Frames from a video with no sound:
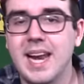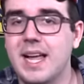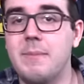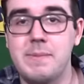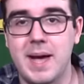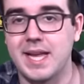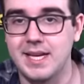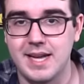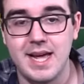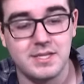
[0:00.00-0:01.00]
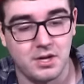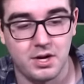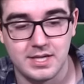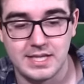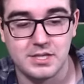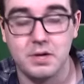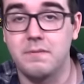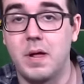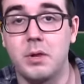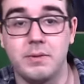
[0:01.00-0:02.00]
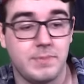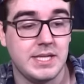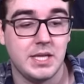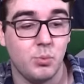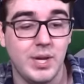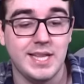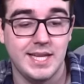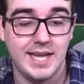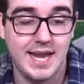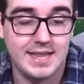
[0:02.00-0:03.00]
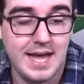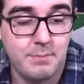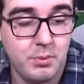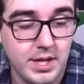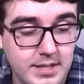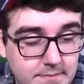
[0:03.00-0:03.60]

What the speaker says: kind of got me back into NASCAR because I started following basically weekly again at that point.